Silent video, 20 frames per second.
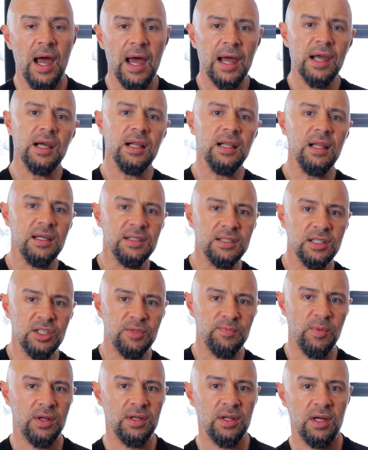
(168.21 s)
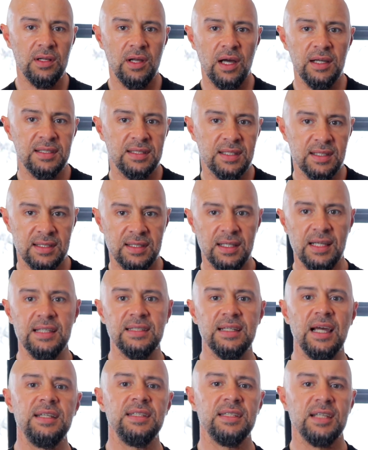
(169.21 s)
Ankylosing spondylitis
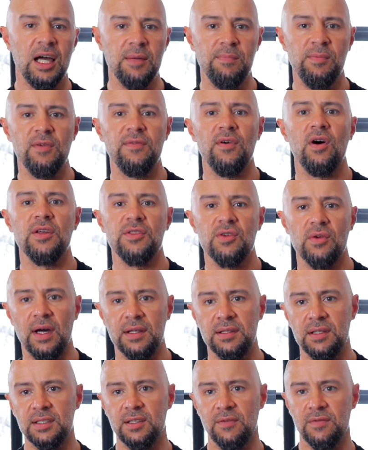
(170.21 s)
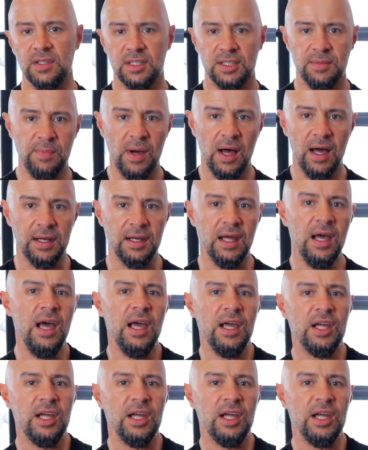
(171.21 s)
is a type of arthritis of the spine.